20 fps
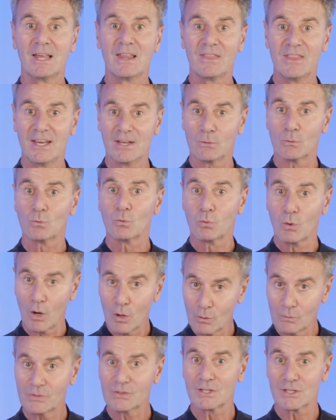that
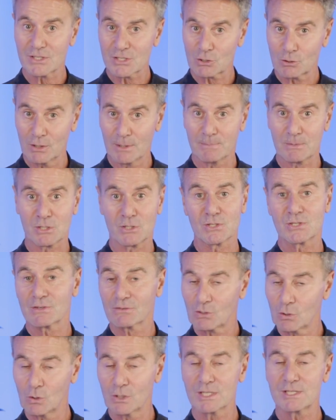wrote the Scriptures, of
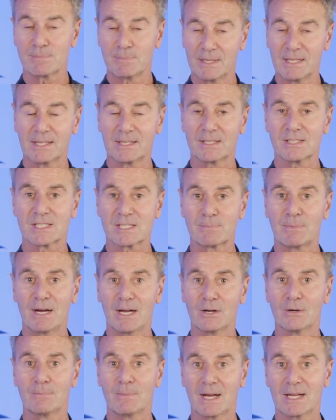course, being
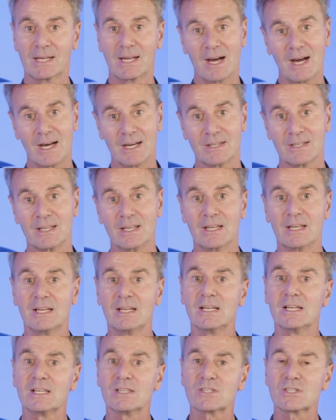inspired by God.
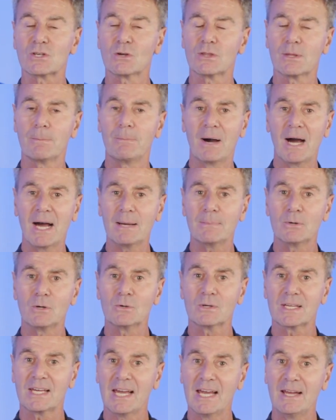So the Bible
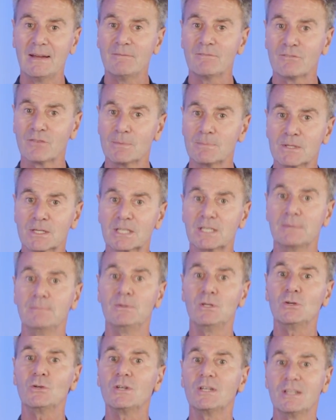came from the
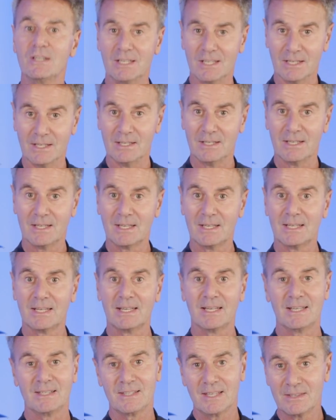community.
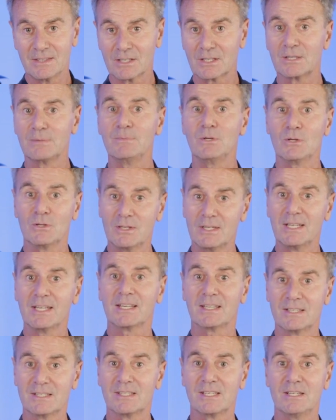And then the community
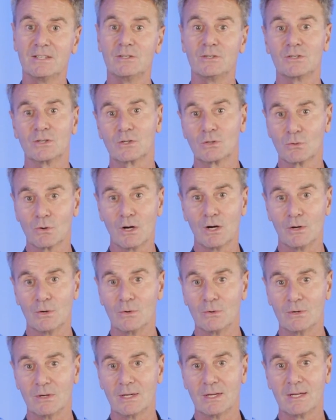continued to
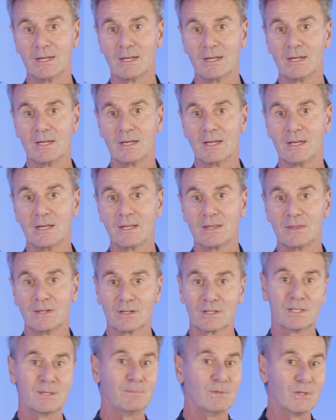grow. The
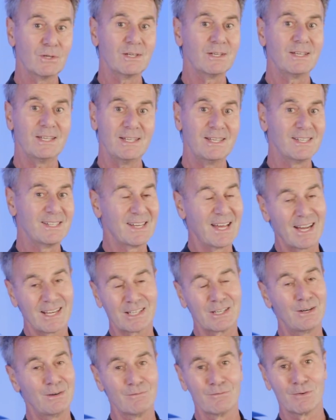community did not
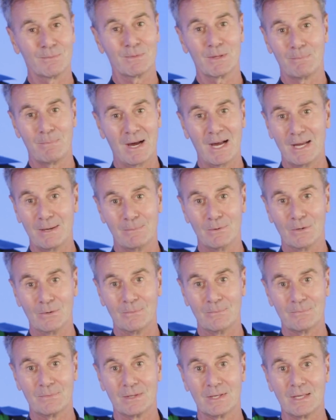come from the Bible.
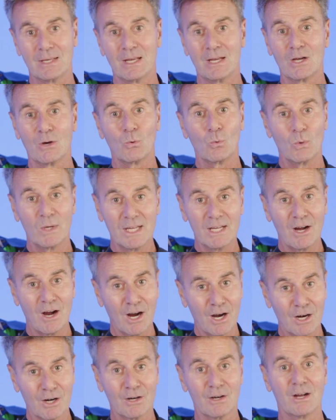We
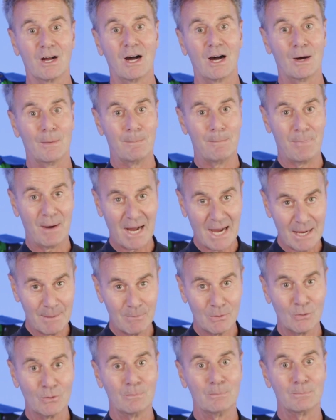are a
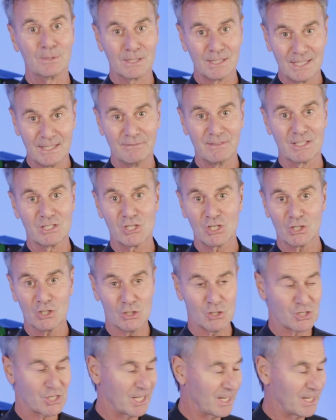Bible-believing church.